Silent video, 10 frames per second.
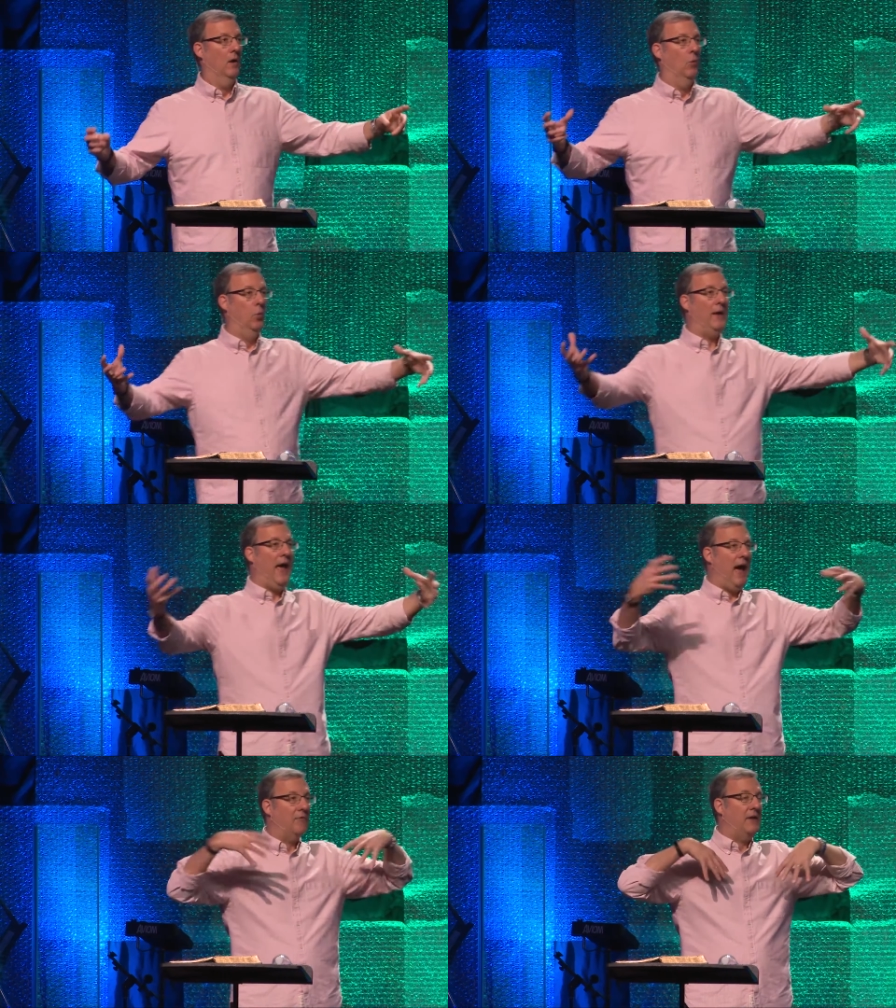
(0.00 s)
we
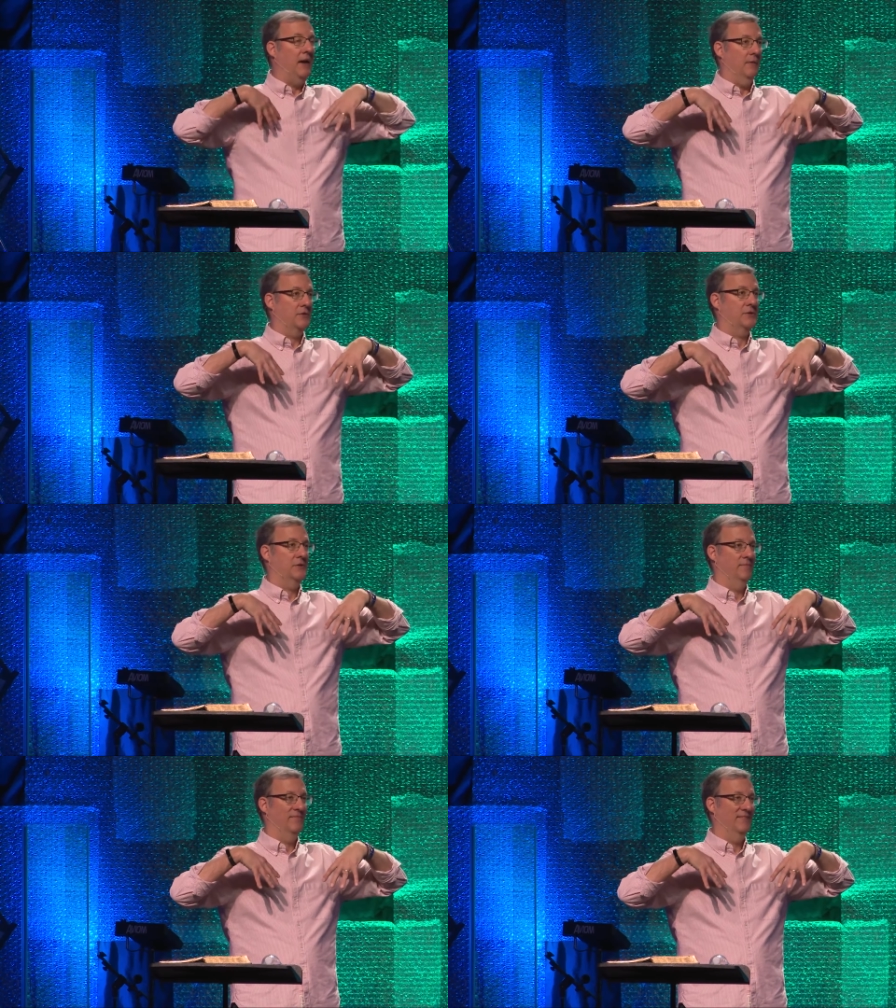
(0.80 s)
have gifts
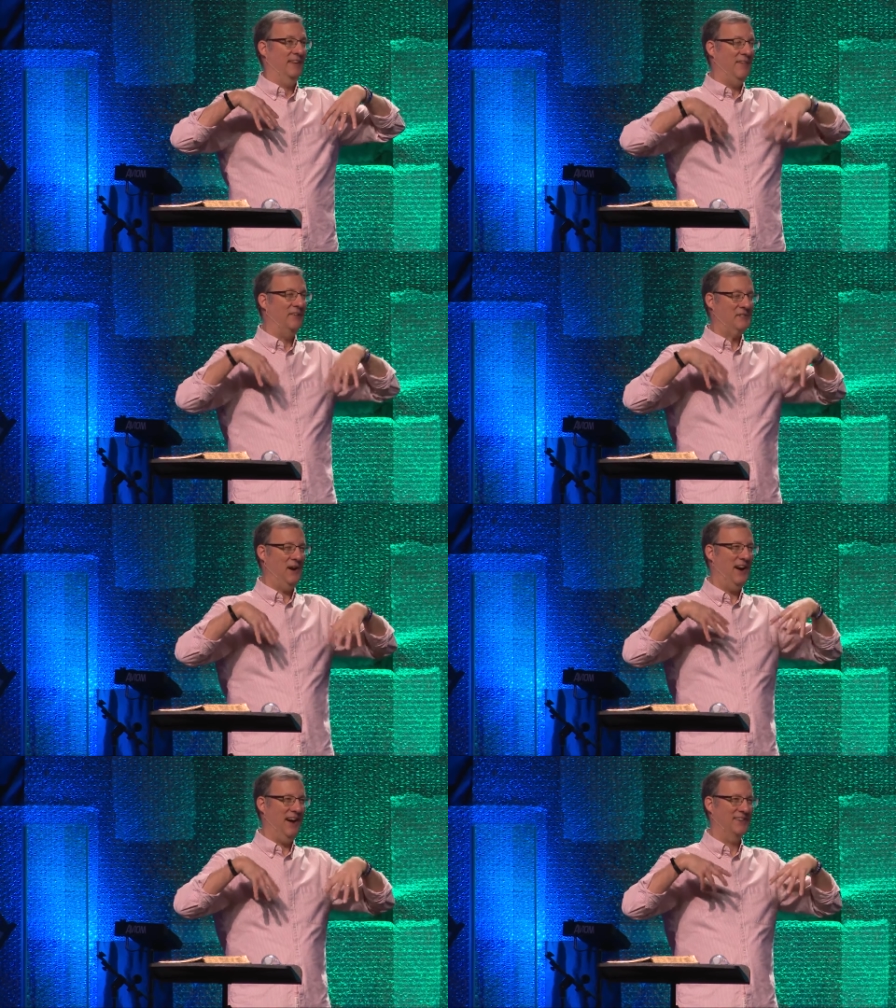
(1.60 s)
given to
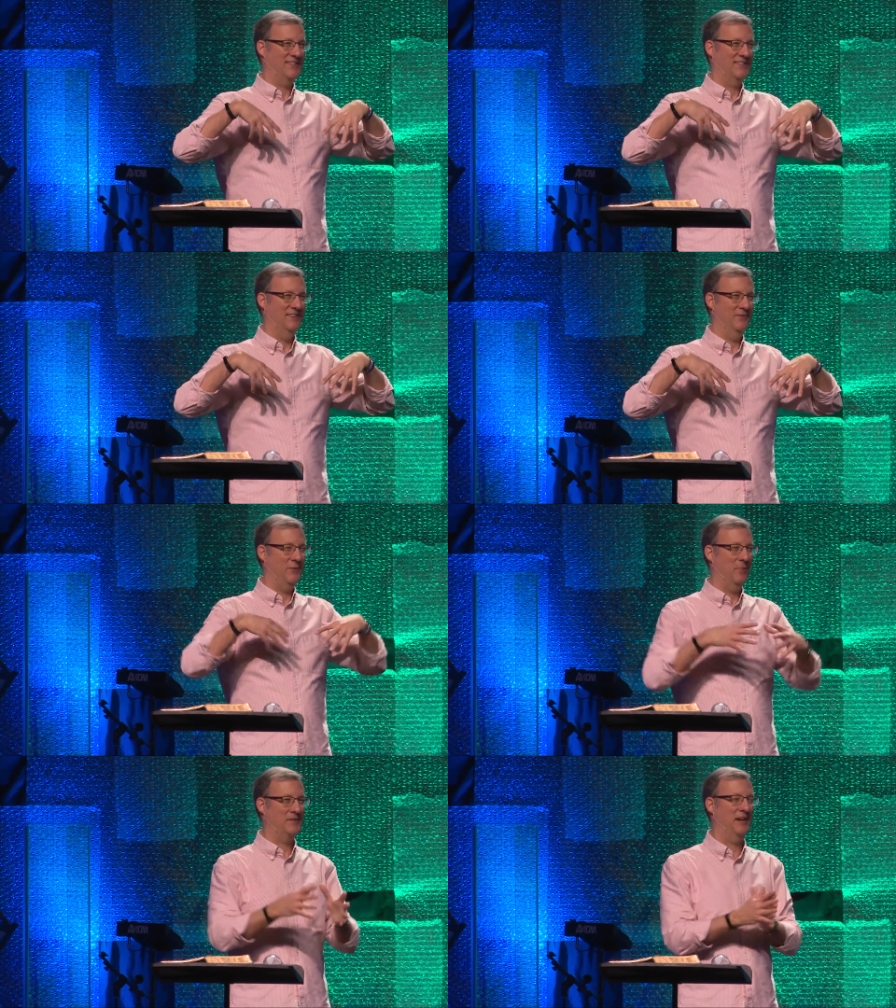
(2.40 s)
us
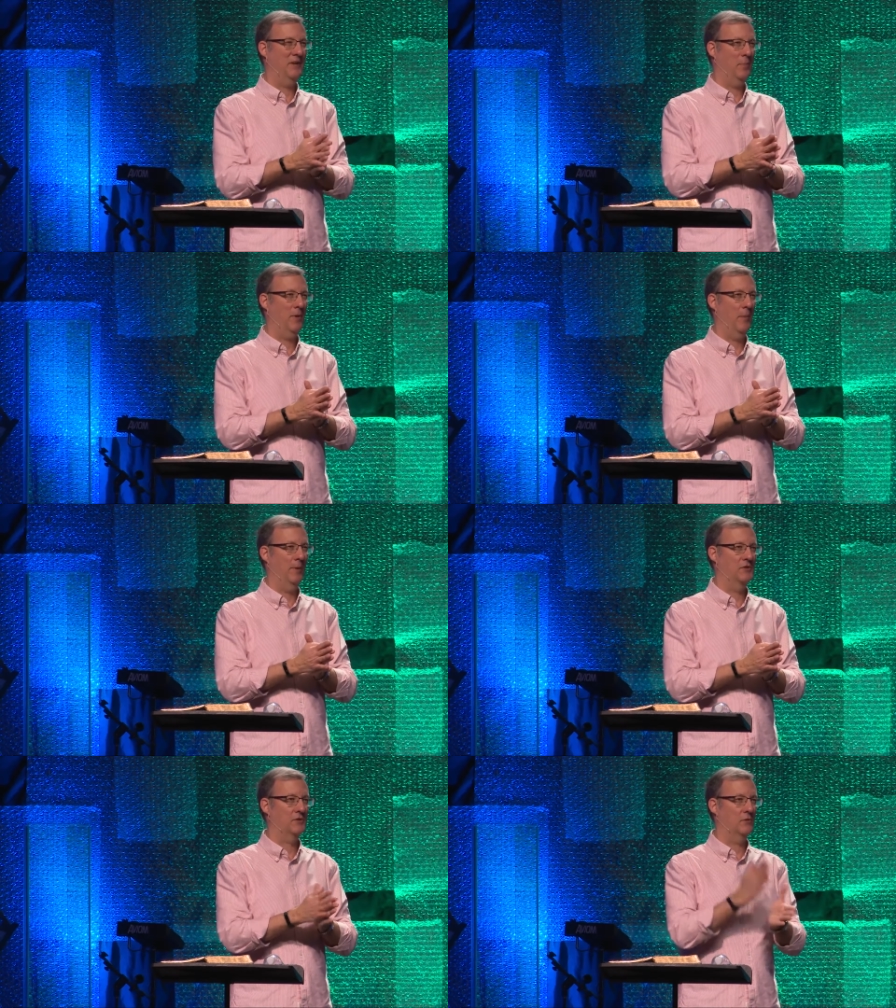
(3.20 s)
for a particular
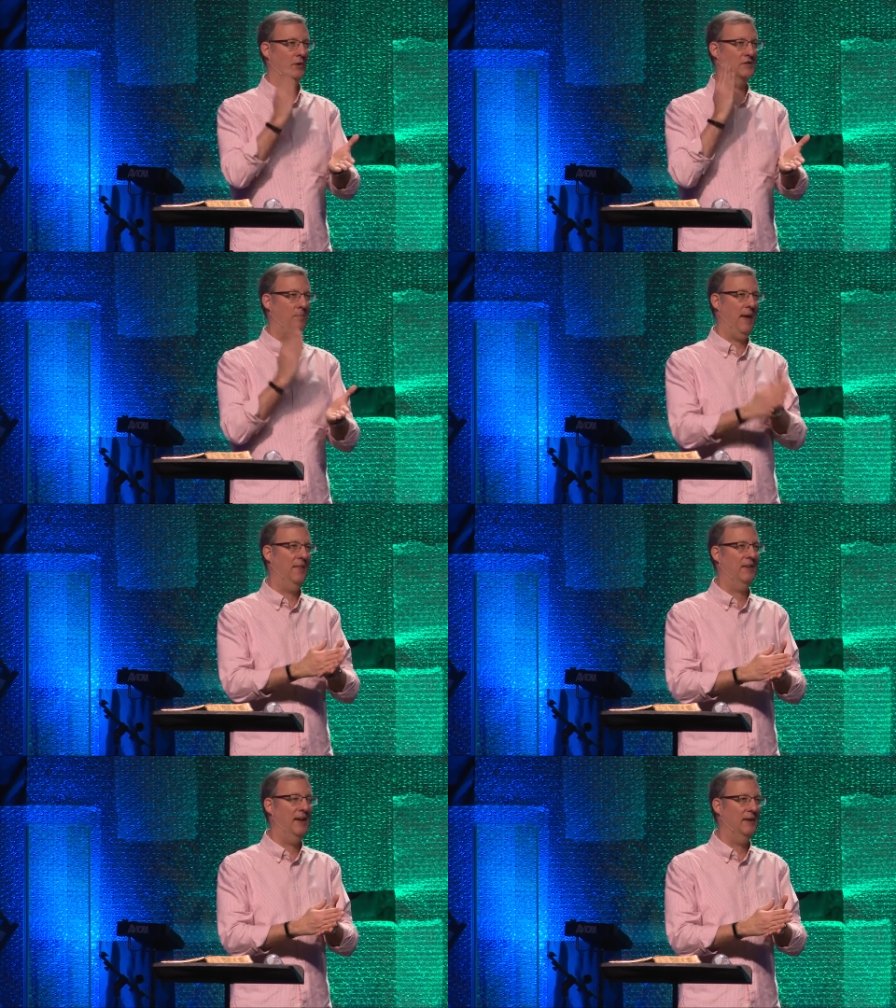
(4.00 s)
purpose to expand
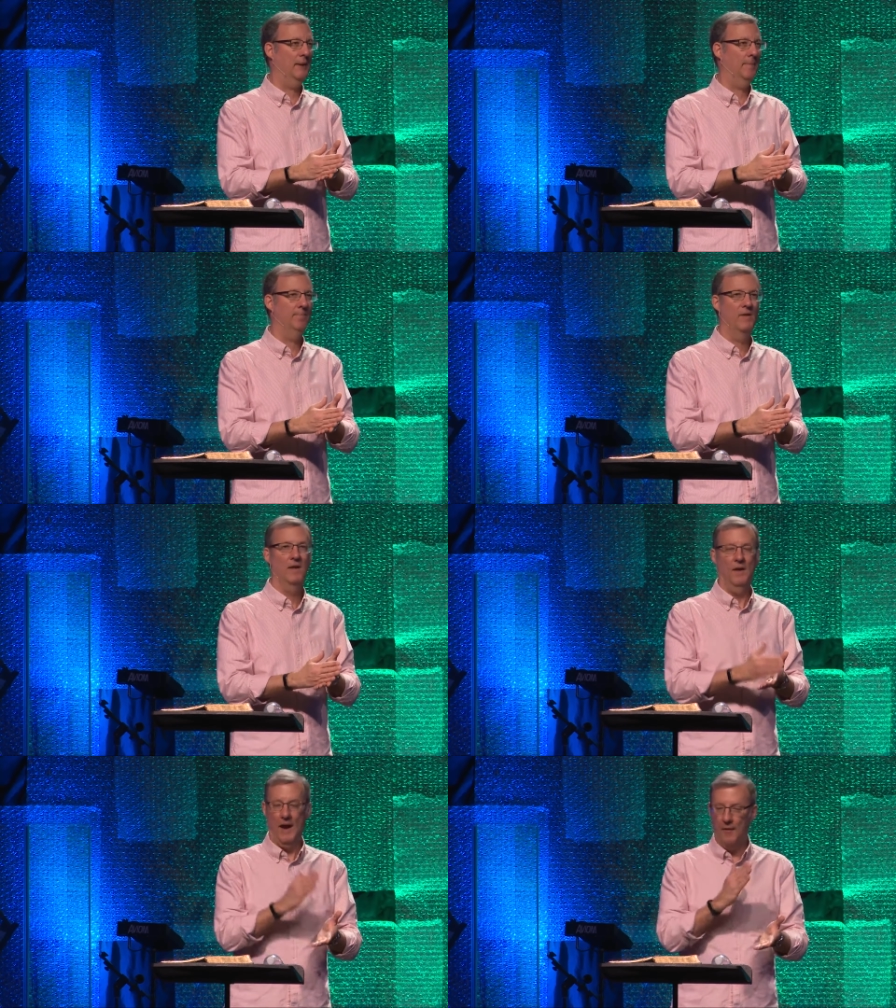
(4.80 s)
the kingdom,
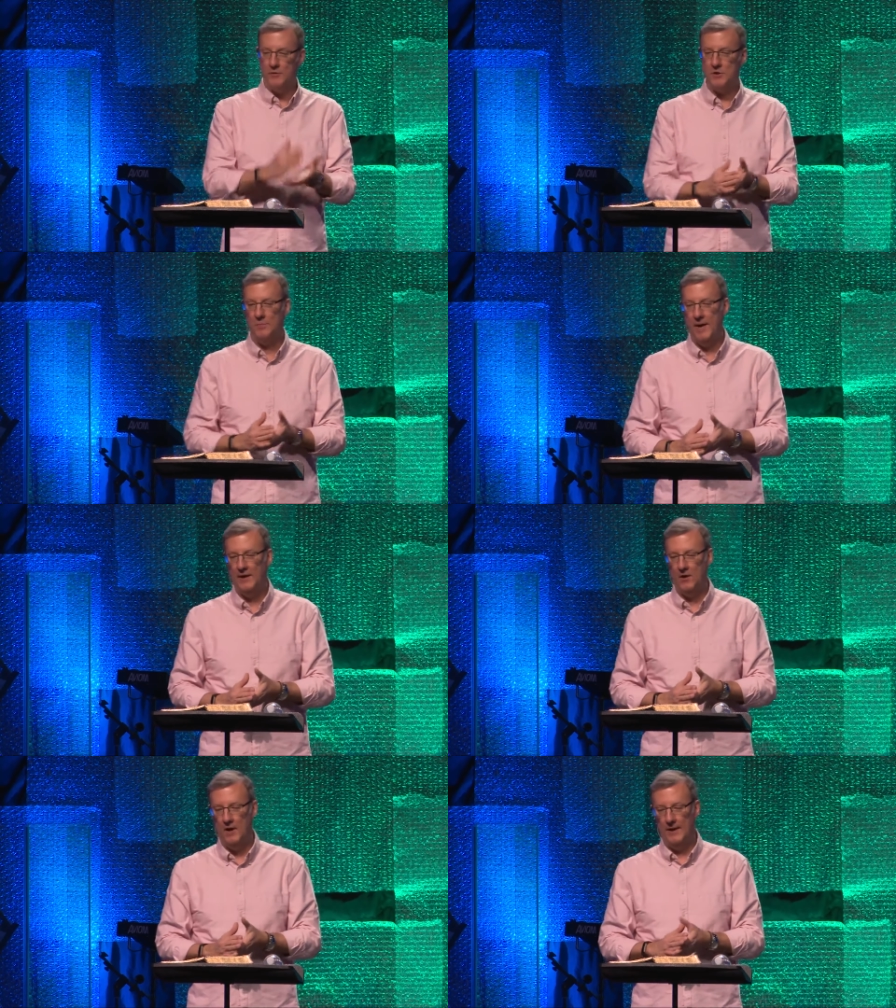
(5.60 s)
others are
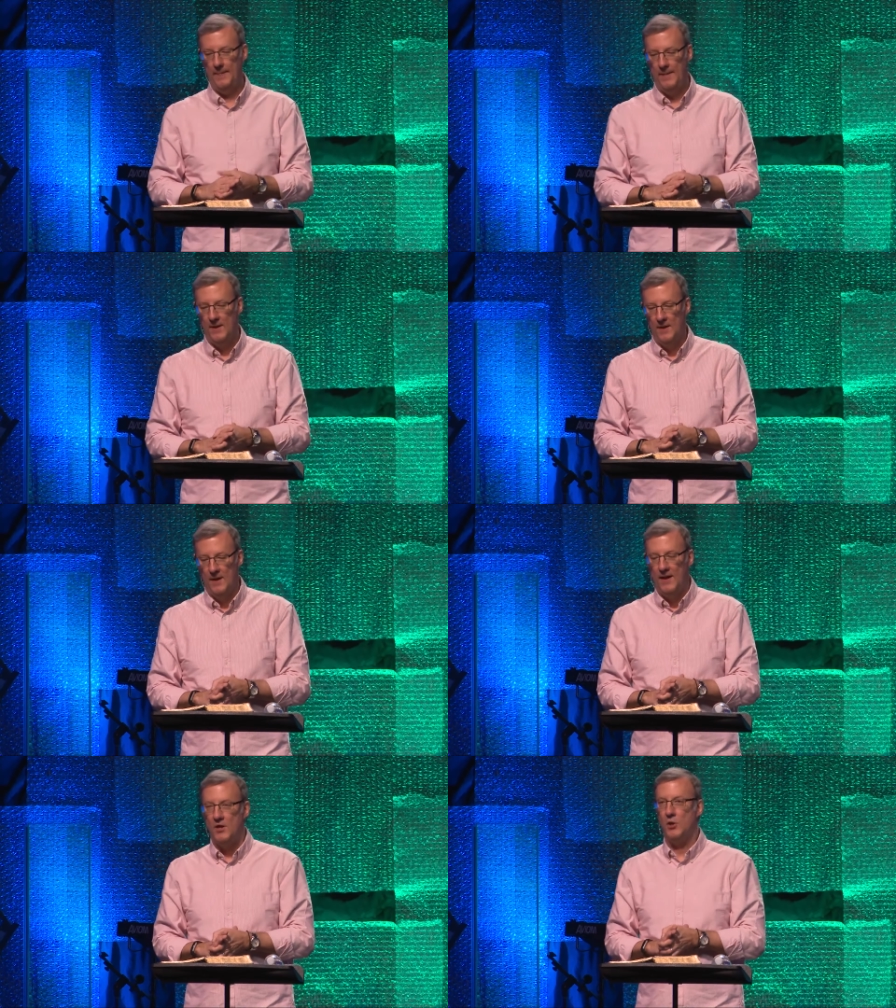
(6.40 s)
depending on it.
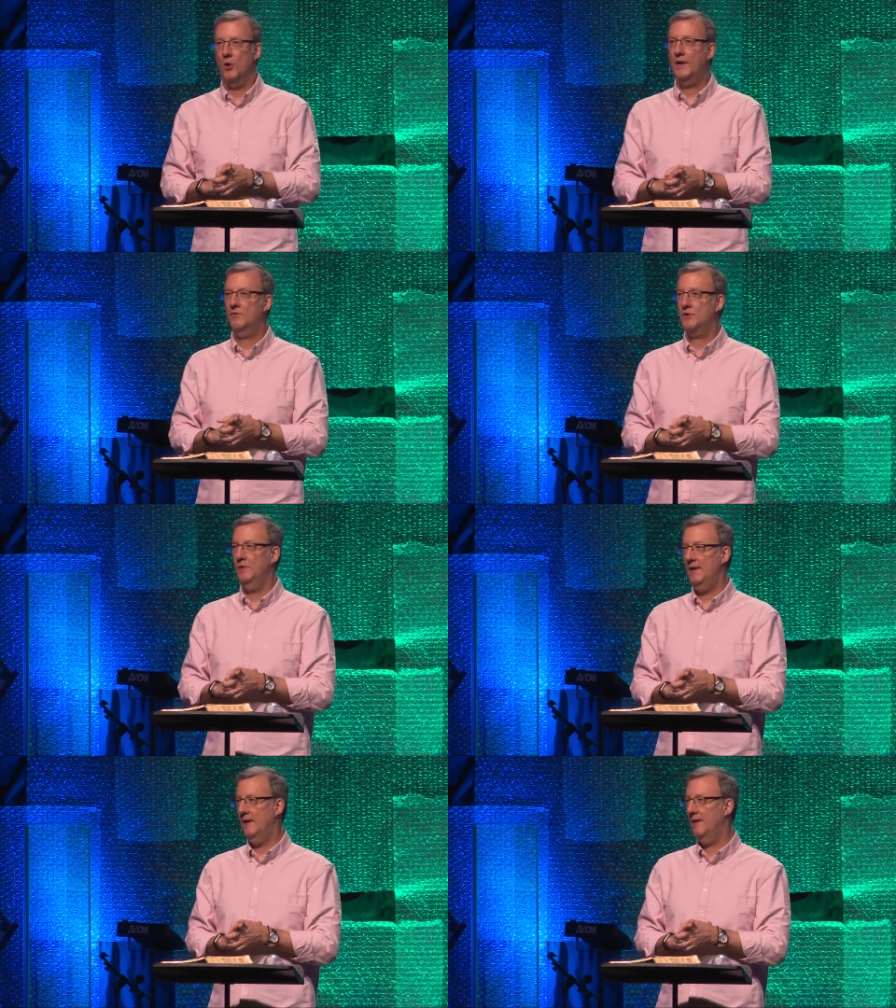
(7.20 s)
Your gifts are
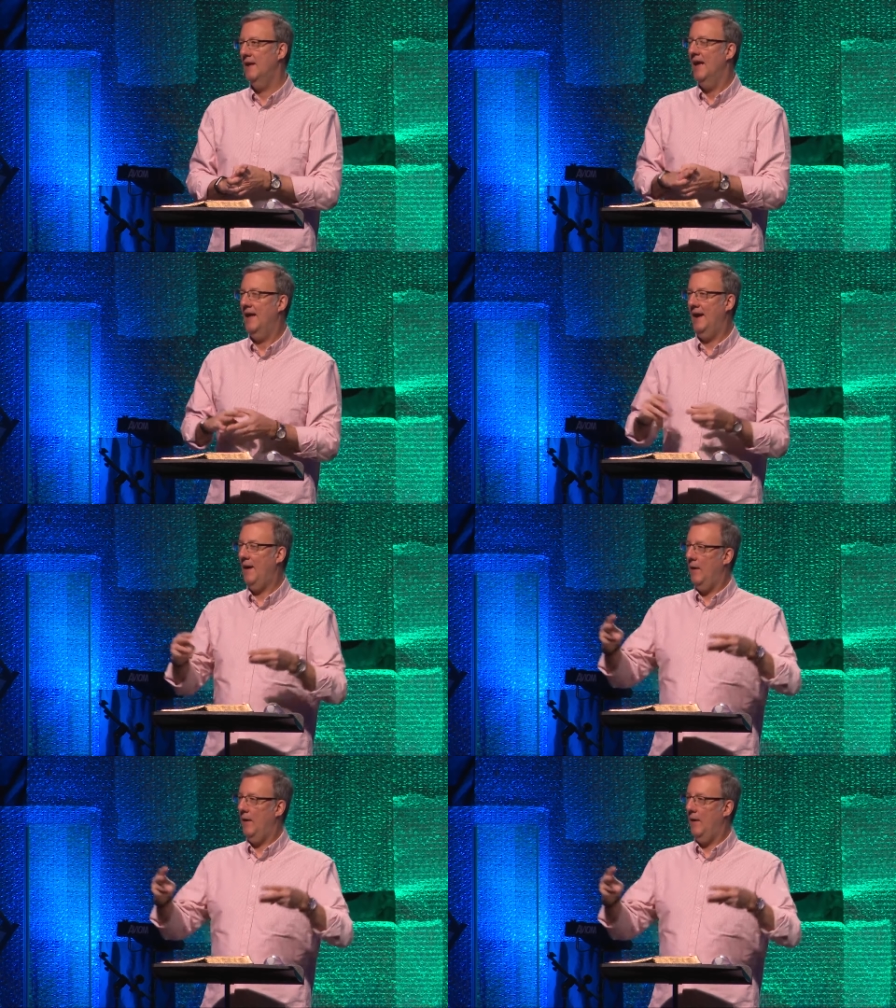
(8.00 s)
needed, and I,